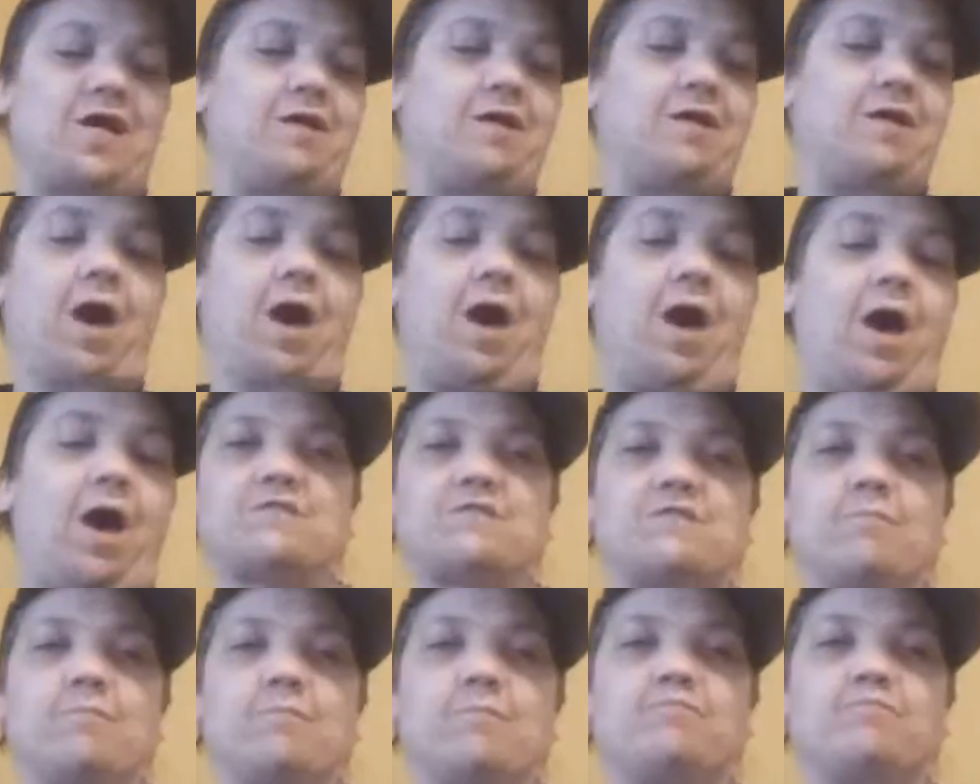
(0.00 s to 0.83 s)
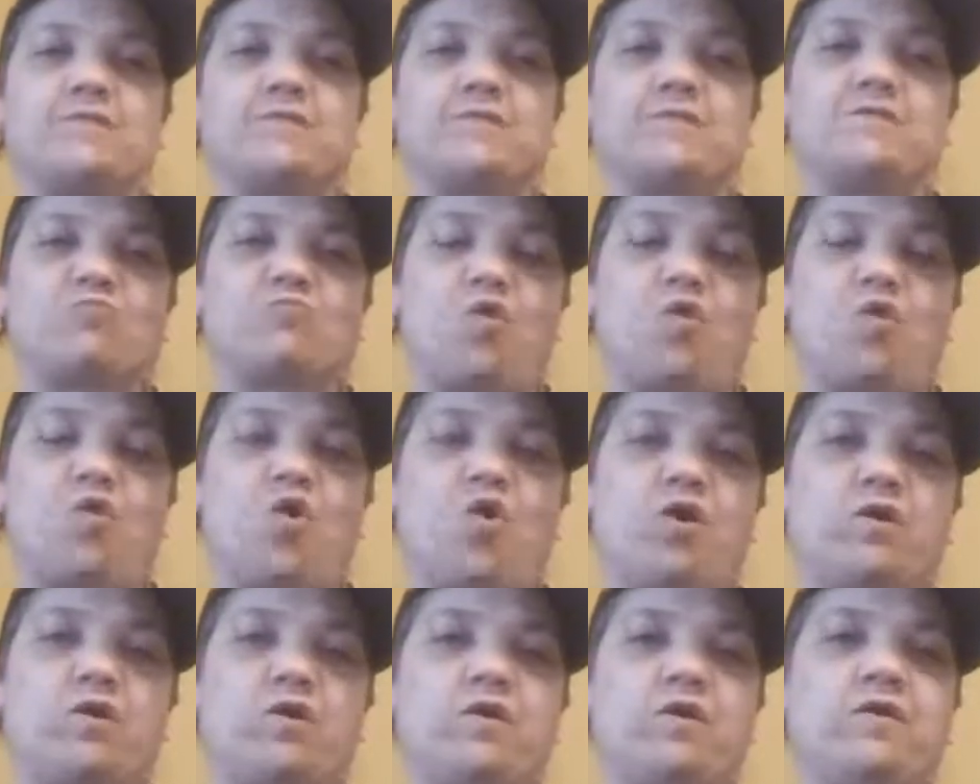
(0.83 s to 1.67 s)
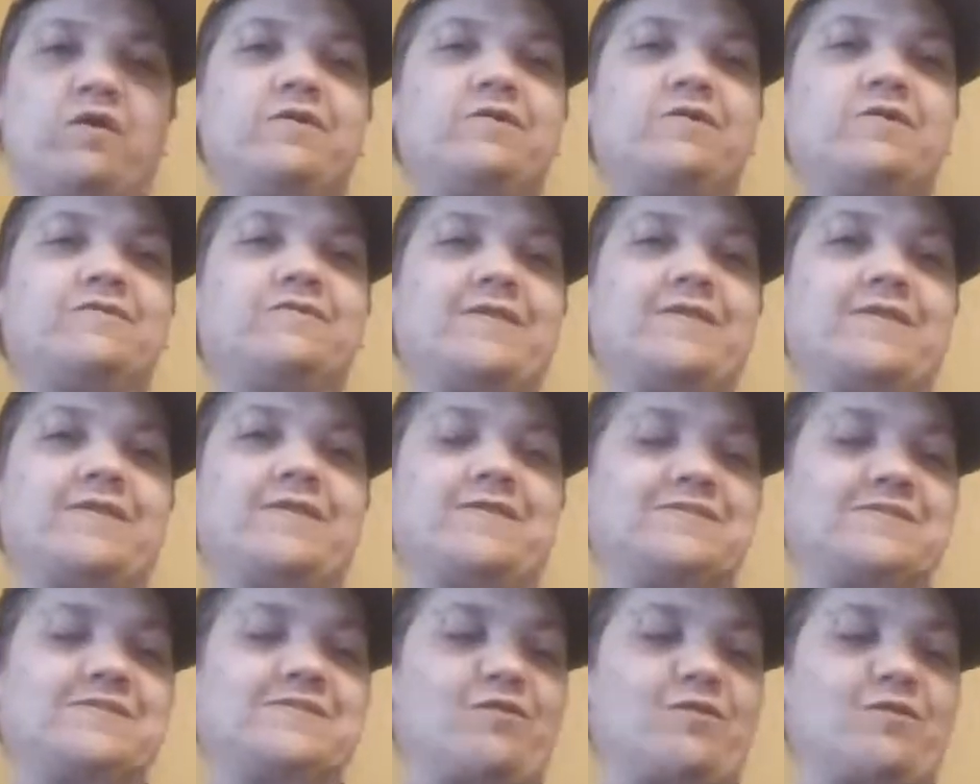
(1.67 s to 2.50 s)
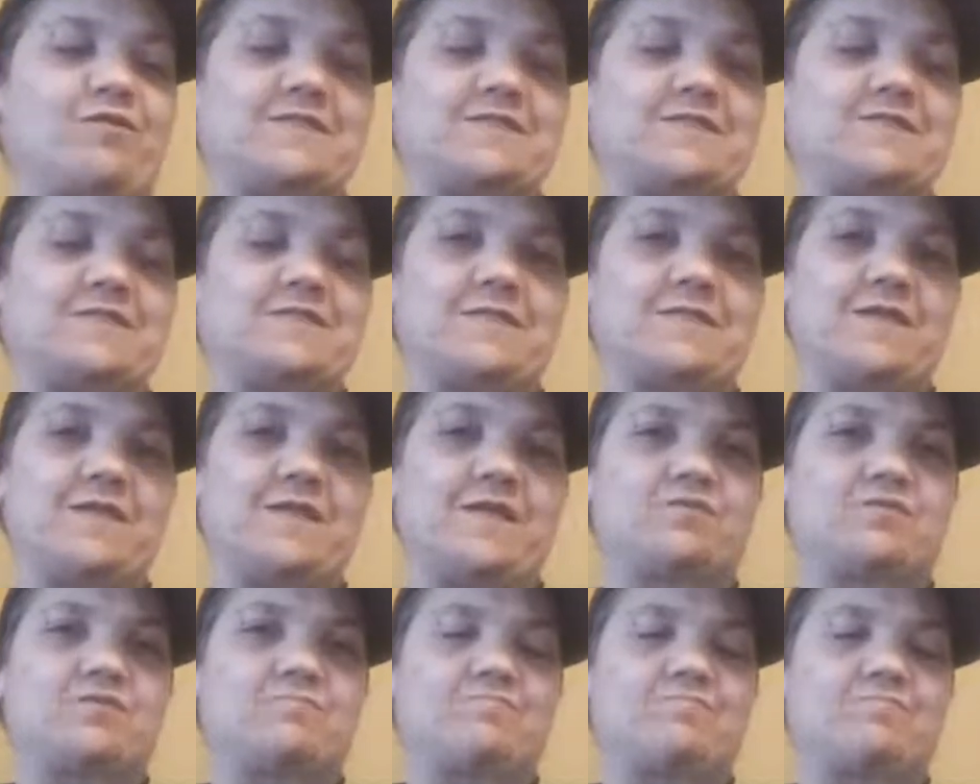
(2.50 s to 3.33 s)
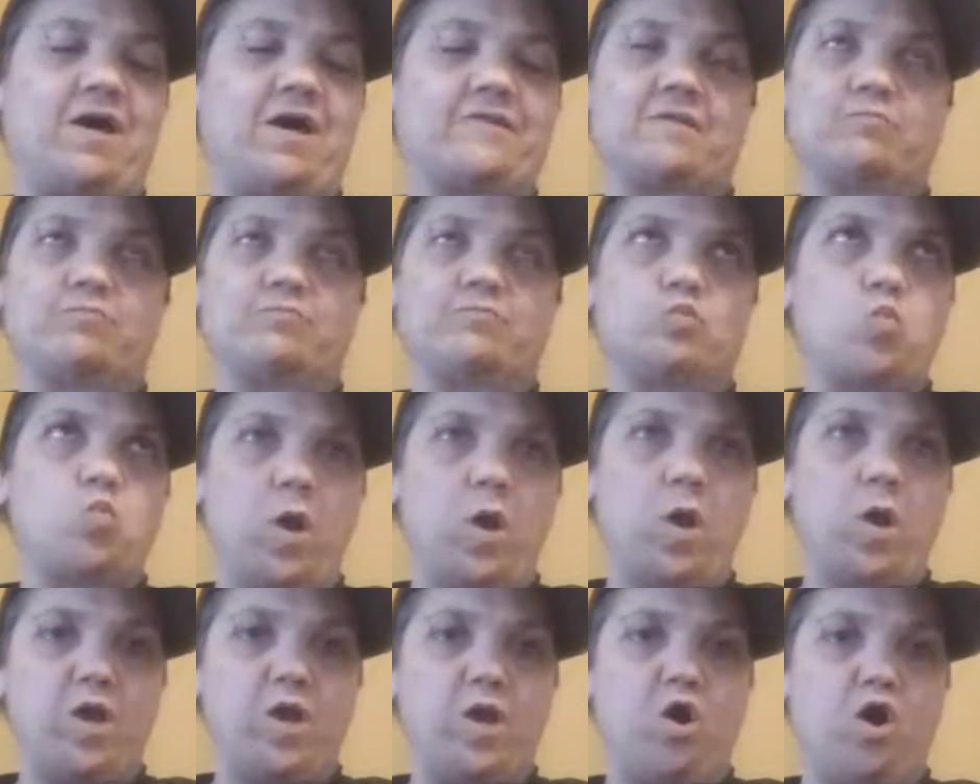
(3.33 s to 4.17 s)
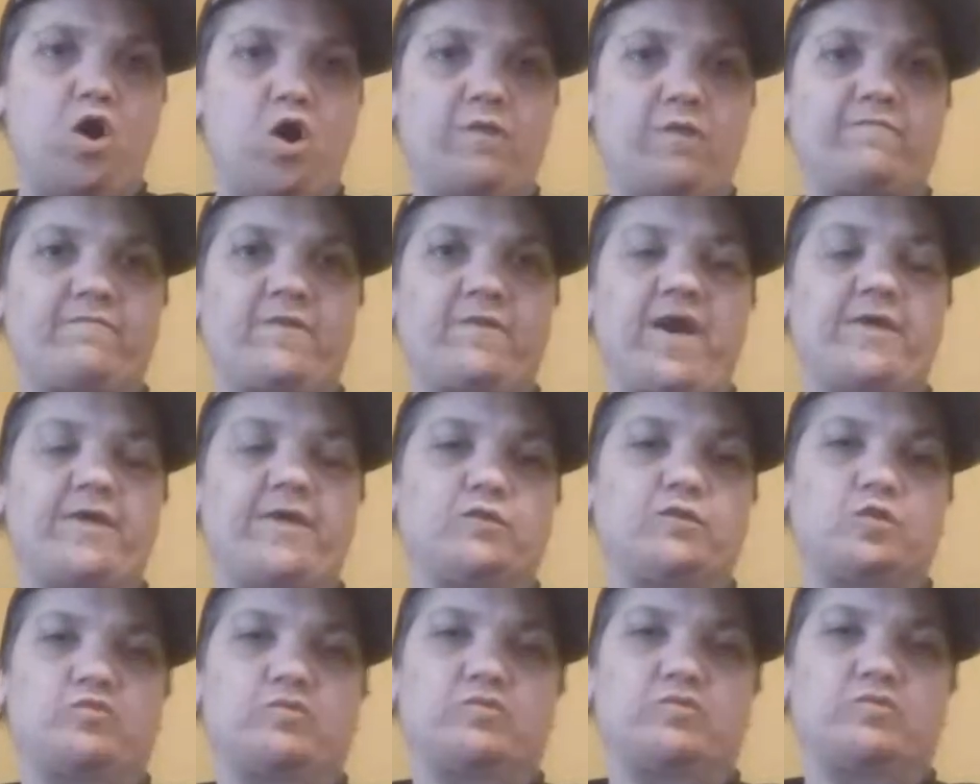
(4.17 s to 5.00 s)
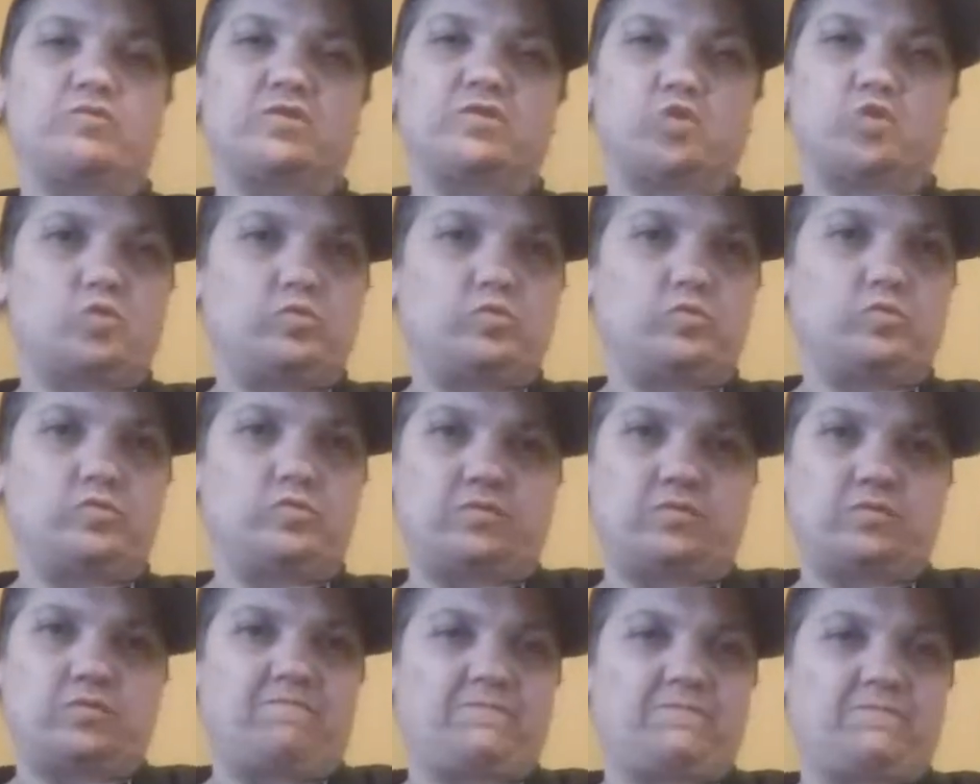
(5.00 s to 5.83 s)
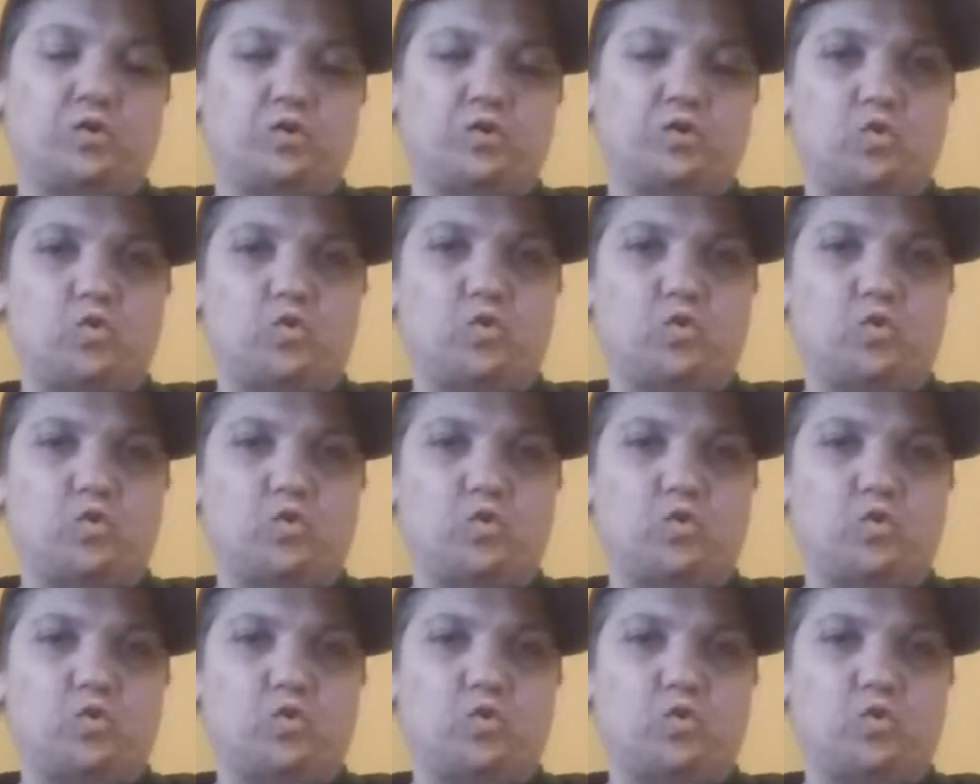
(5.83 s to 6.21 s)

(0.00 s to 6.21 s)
I was completely wrong like I said, on the Slaycation box, I was way off. It had to do with school, stuff for school.